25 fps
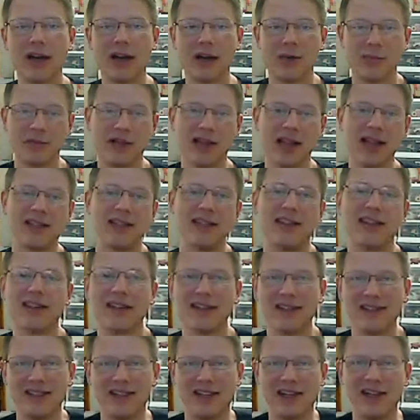glad
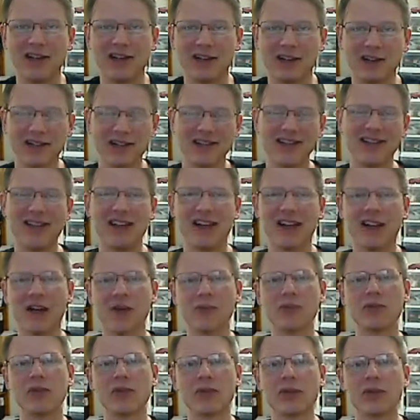to hear that it
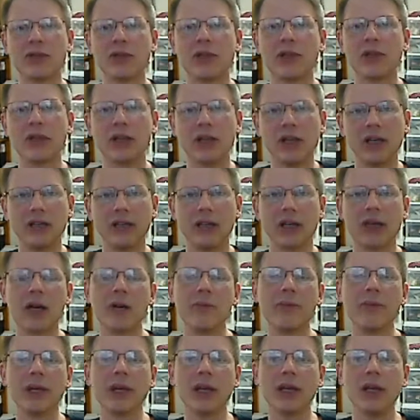comes through in the
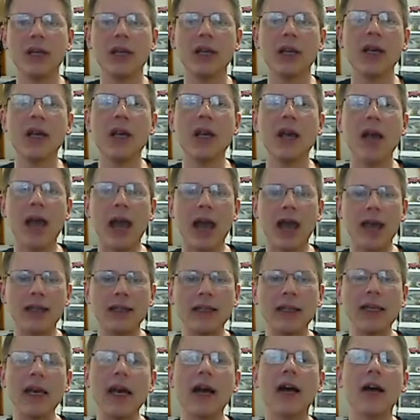company. And
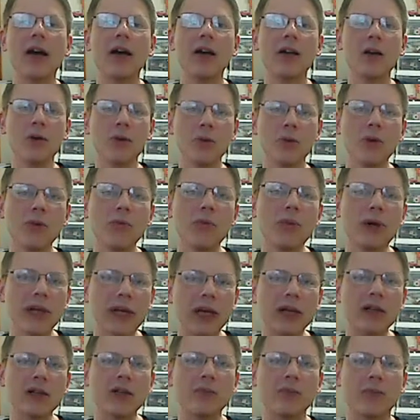yeah, we'll put
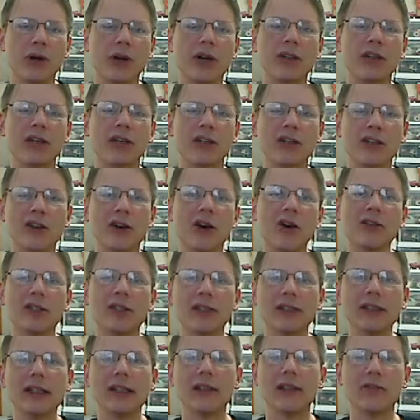out a product called the
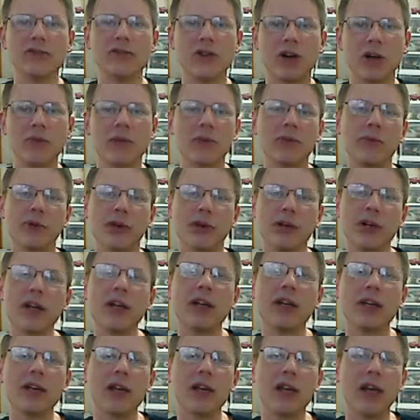Little Drummer Boy,
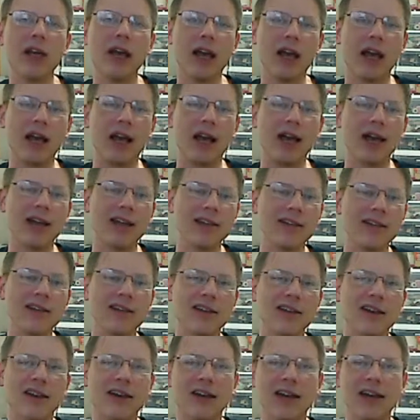and
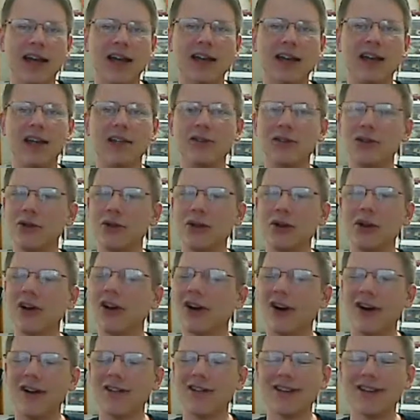ignore
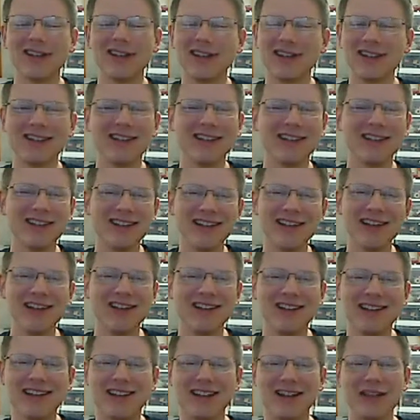all the
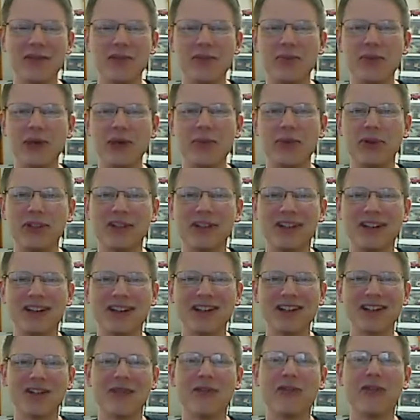people
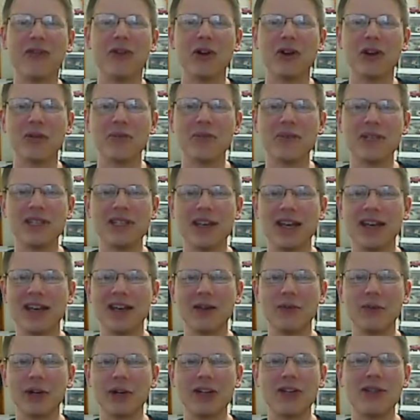on the forums saying
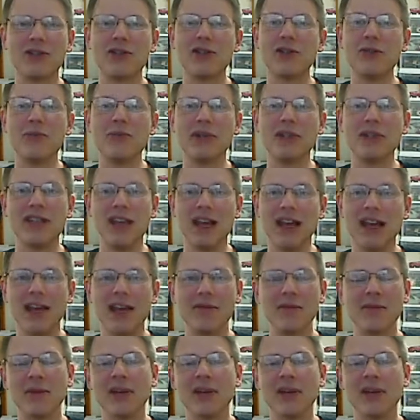what a stupid name.